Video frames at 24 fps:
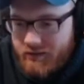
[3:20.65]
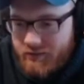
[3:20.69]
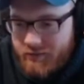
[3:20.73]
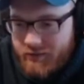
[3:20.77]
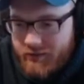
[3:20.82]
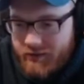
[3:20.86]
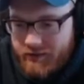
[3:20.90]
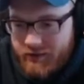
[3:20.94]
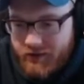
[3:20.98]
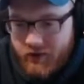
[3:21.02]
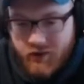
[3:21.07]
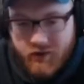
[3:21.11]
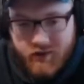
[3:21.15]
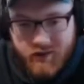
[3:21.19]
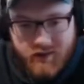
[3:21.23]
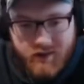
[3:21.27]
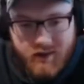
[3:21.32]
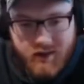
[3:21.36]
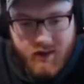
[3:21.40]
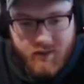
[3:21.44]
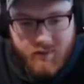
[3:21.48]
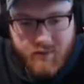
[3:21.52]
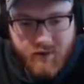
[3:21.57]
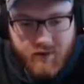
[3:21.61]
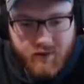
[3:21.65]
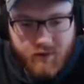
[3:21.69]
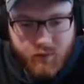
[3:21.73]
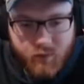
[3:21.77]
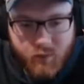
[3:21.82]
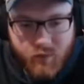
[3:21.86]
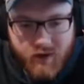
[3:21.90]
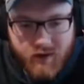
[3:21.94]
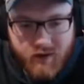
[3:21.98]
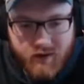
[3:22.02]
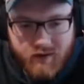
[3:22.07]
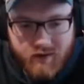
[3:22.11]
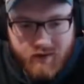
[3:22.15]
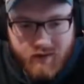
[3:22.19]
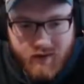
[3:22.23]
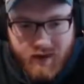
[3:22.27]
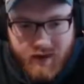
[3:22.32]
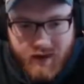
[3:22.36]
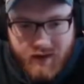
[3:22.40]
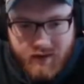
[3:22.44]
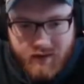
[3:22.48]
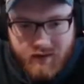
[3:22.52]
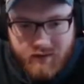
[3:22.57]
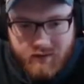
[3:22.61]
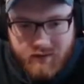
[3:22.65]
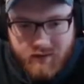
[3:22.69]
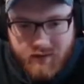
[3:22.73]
But the early game is where it's at, and